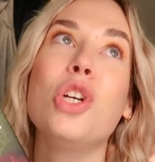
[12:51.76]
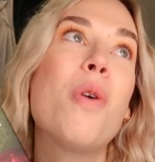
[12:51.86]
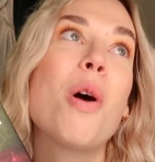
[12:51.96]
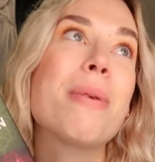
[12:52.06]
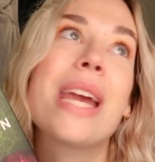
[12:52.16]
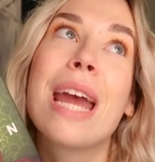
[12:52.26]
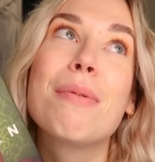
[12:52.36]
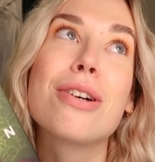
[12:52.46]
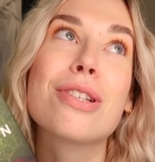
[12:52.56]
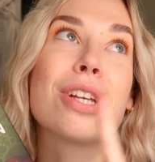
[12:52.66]
you won't be
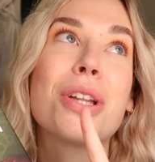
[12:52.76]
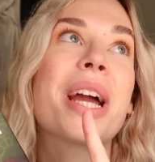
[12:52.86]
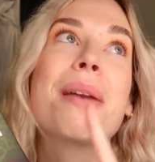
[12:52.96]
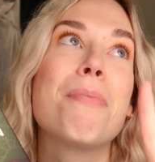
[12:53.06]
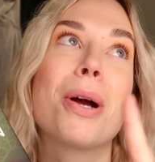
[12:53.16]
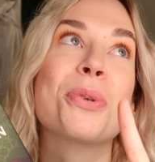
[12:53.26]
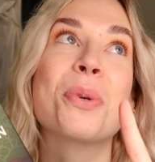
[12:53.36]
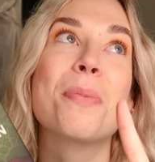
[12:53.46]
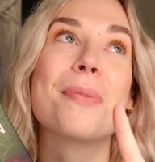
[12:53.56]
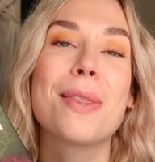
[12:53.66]
able to look at
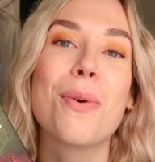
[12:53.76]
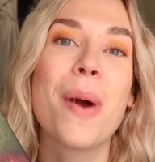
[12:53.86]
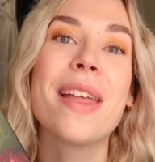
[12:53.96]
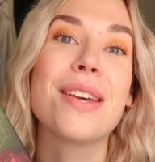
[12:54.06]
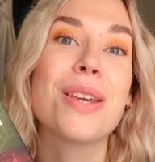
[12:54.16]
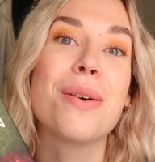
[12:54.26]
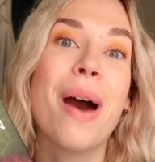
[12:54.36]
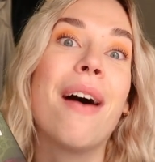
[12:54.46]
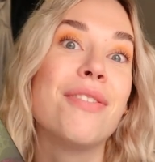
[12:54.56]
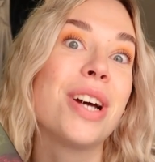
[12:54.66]
mushrooms the way that you
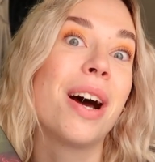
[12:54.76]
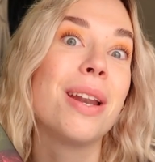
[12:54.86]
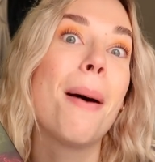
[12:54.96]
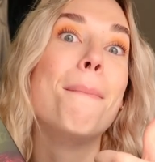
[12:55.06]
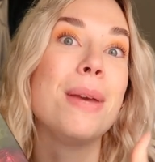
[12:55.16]
have done